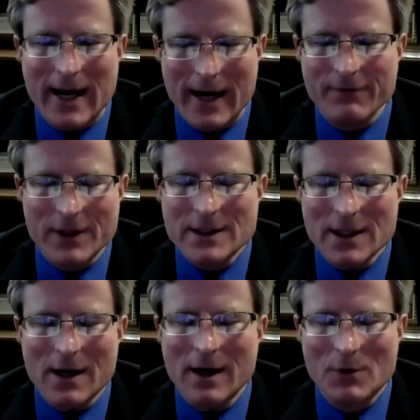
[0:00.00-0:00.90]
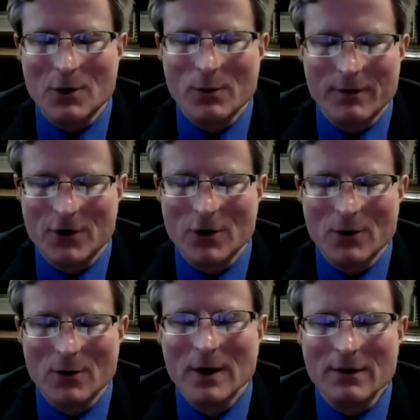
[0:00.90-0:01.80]
every time you
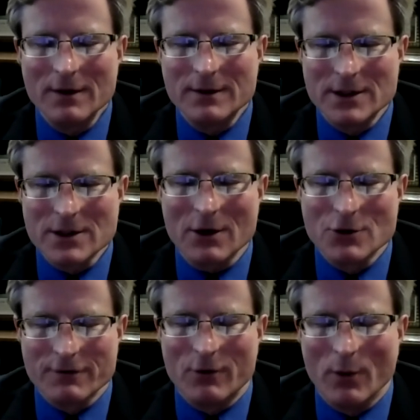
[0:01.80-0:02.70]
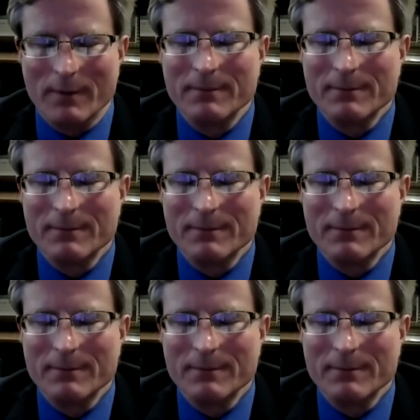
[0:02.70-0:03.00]
review the disclosure form.